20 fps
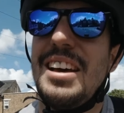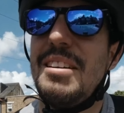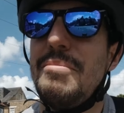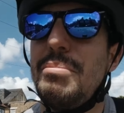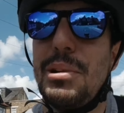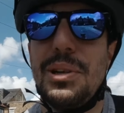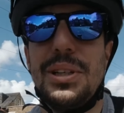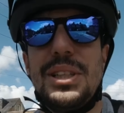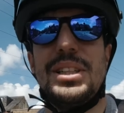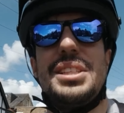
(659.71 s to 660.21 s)

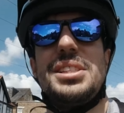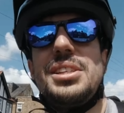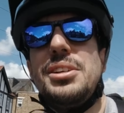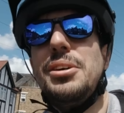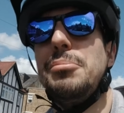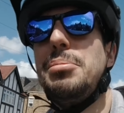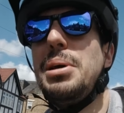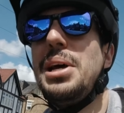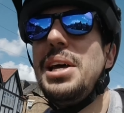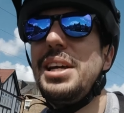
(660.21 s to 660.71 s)
I'm probably going to
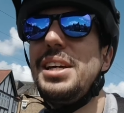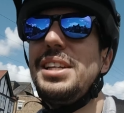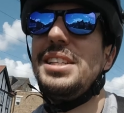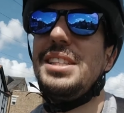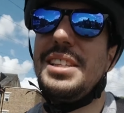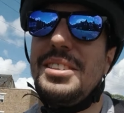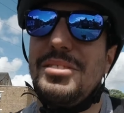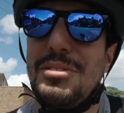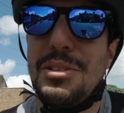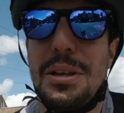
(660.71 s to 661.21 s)
stop
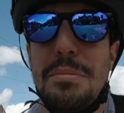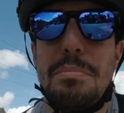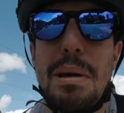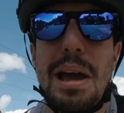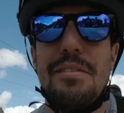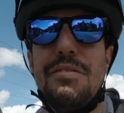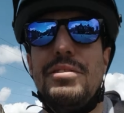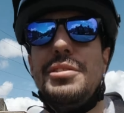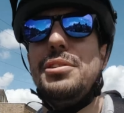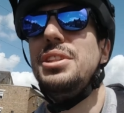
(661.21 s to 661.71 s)
because it's really
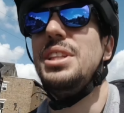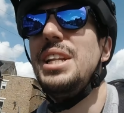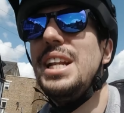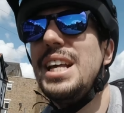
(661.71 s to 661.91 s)
painful on